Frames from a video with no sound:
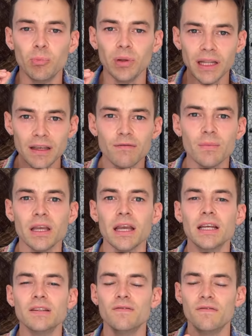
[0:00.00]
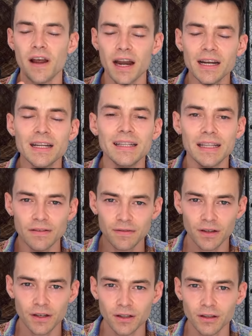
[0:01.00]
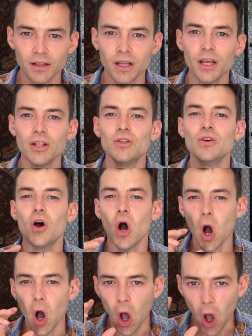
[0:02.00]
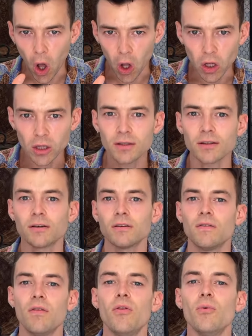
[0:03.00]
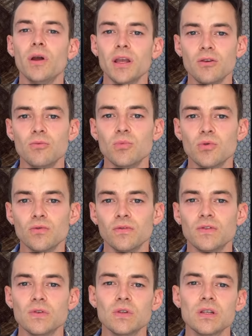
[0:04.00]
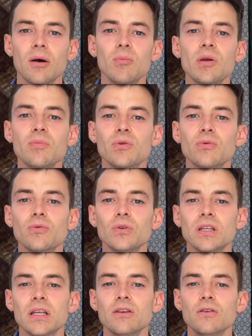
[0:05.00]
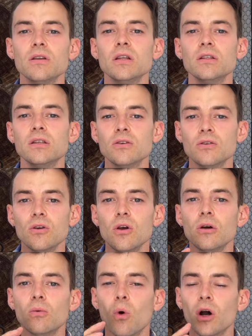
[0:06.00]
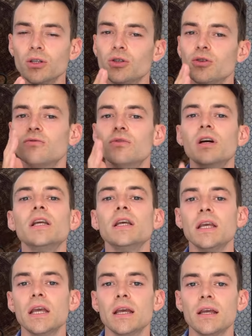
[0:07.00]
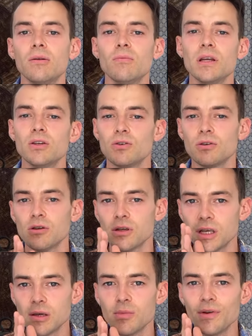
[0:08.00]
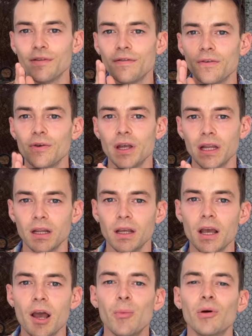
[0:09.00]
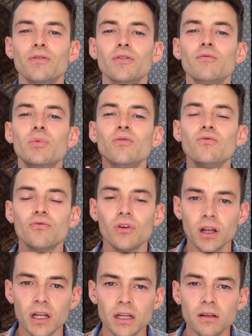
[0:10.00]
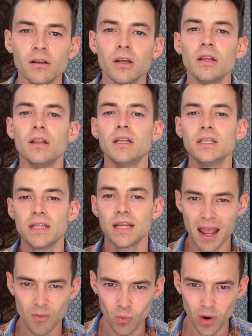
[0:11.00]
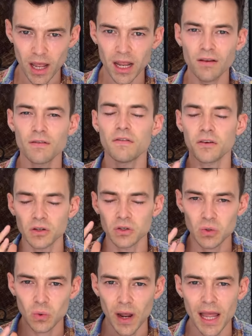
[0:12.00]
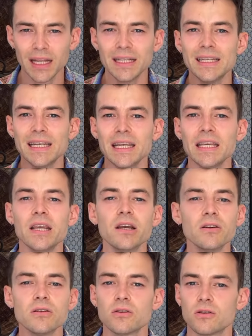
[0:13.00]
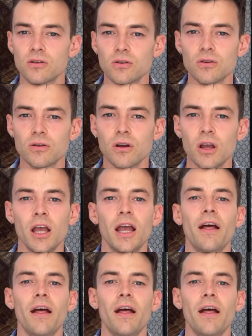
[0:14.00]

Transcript: believe me, it is very difficult to alter the way you move. So some people will say that you need to watch your running gait and make sure you keep your foot in. But if you've been running the same way for 20 years or so,